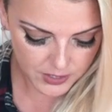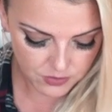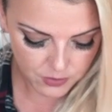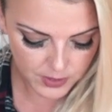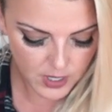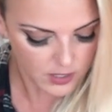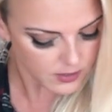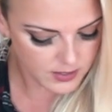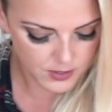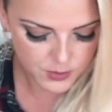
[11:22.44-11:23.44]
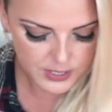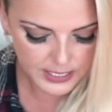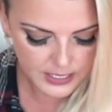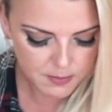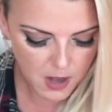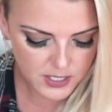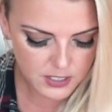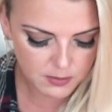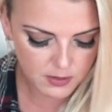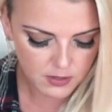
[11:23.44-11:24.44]
and do it as loosely as
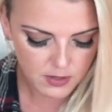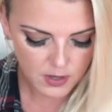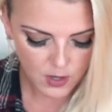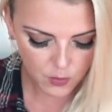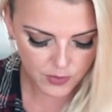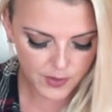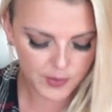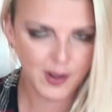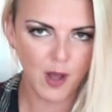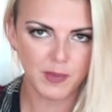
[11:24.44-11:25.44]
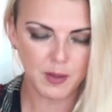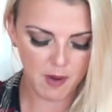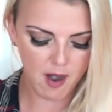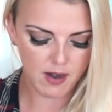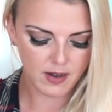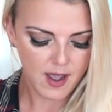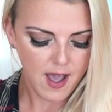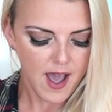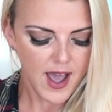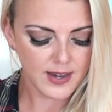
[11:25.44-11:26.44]
possible without it coming apart.
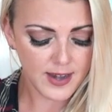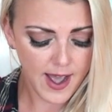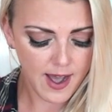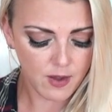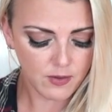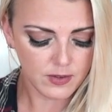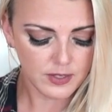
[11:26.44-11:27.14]
And now,